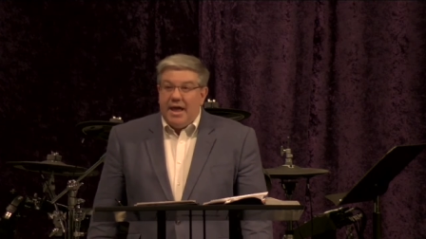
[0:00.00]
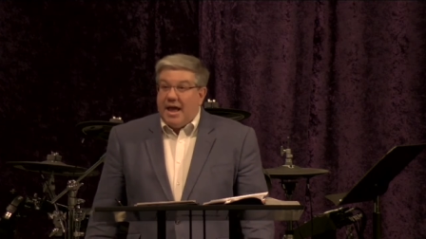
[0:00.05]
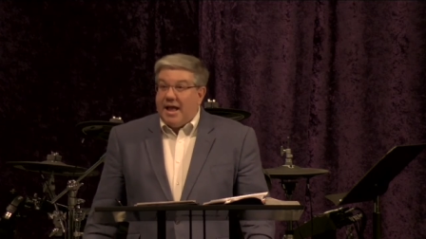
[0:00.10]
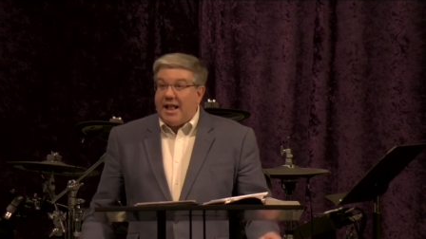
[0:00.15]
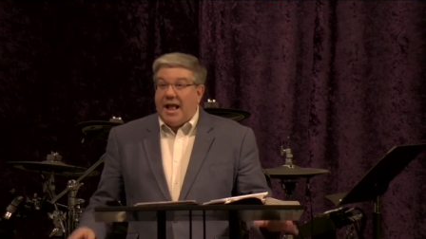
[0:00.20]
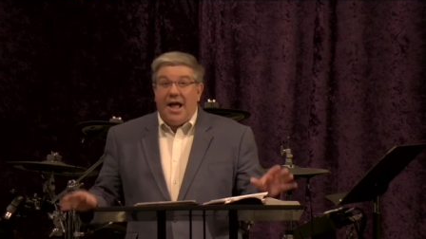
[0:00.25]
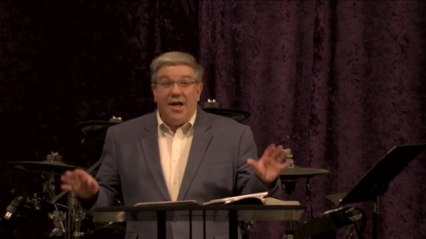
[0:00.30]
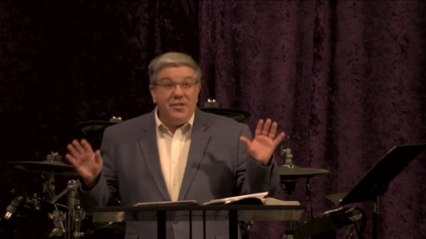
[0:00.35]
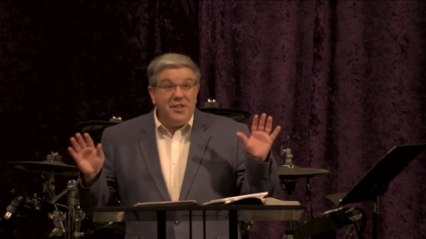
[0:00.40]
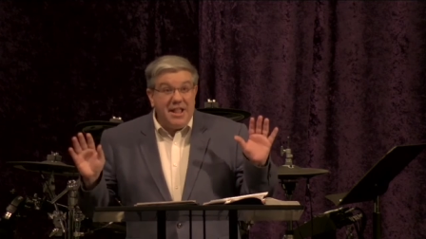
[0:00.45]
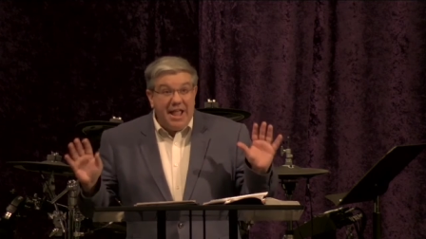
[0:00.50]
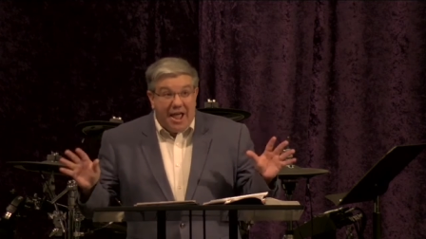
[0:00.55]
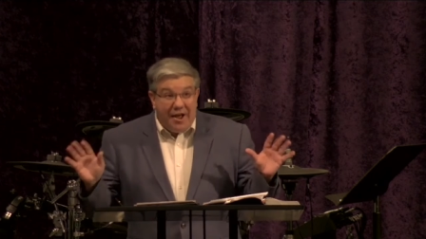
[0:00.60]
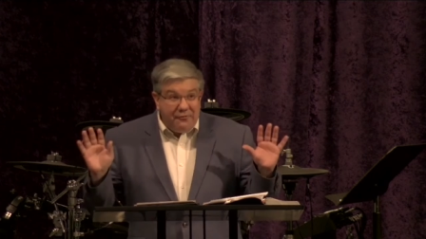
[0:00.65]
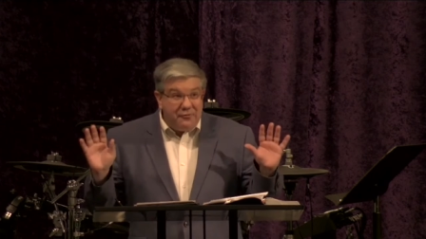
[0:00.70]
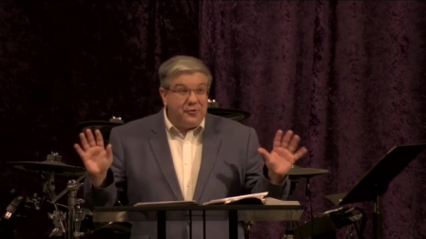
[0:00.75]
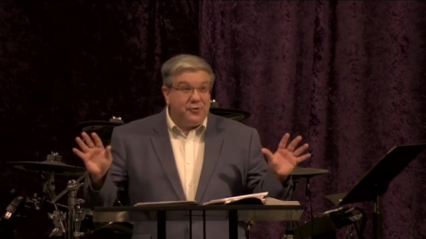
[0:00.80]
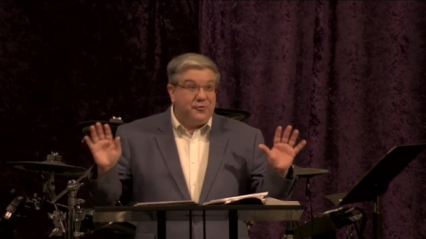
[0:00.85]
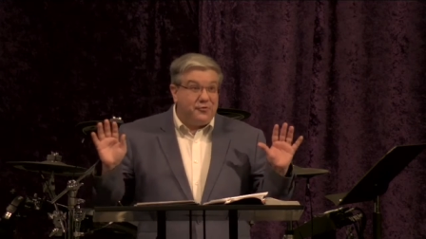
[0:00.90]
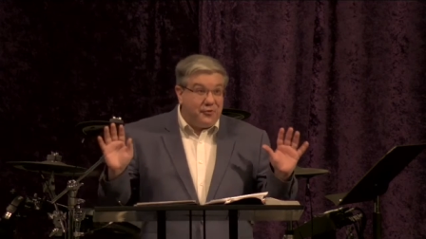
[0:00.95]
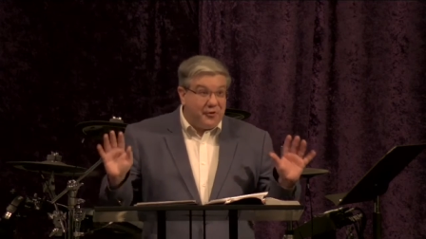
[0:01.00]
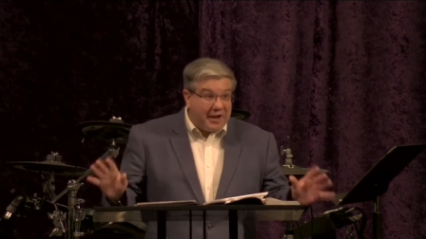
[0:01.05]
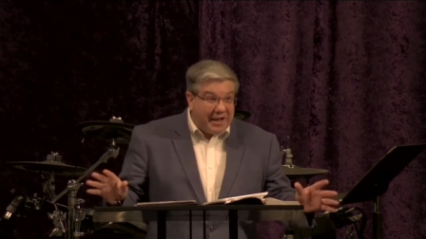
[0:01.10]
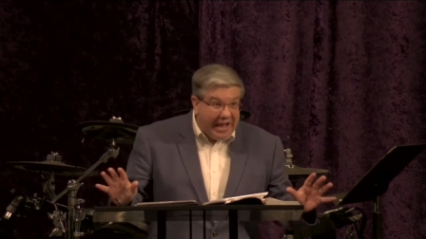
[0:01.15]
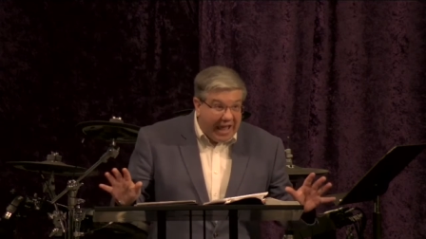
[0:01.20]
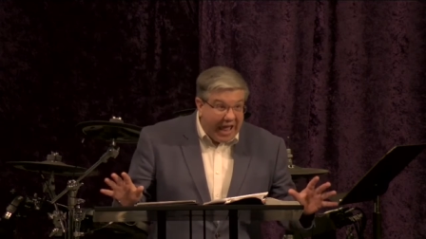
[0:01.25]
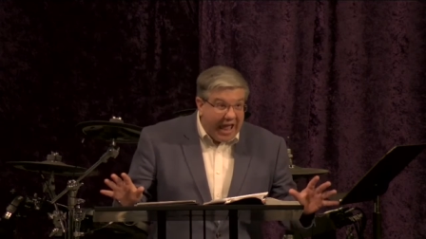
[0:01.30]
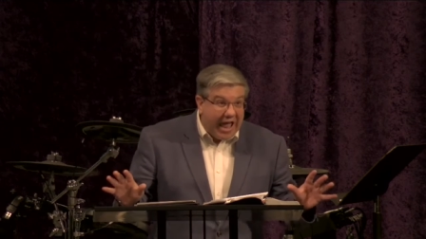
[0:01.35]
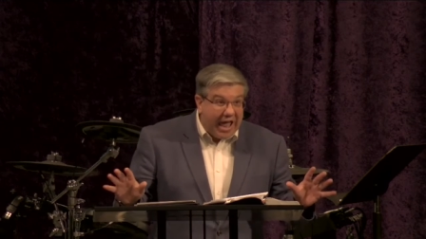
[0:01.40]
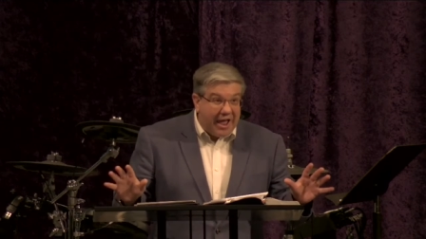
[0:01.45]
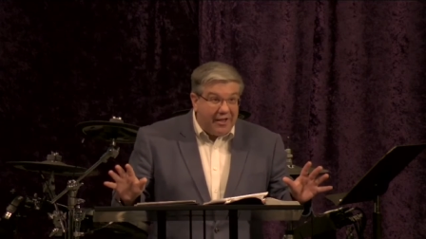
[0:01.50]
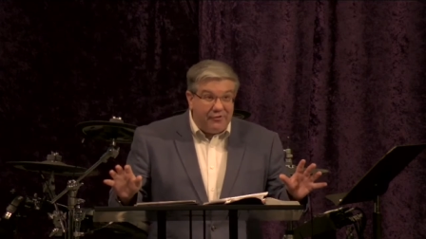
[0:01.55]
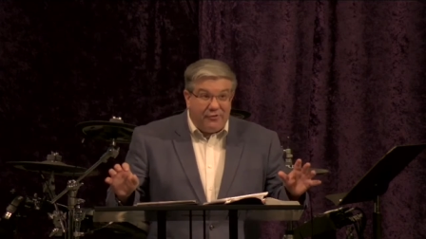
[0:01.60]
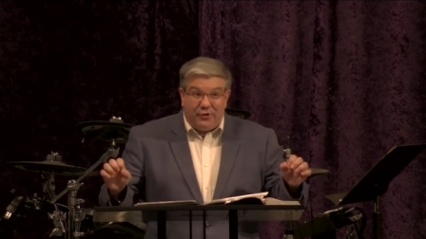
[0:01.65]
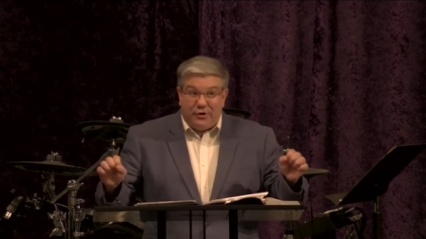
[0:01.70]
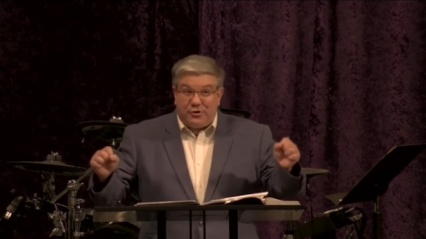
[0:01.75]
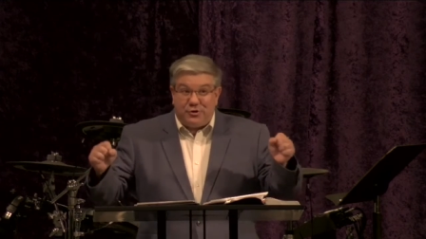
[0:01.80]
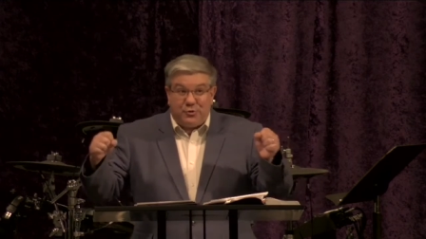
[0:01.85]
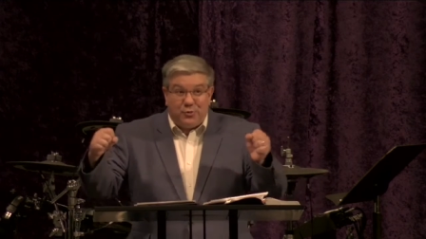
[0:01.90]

And I'll never forget the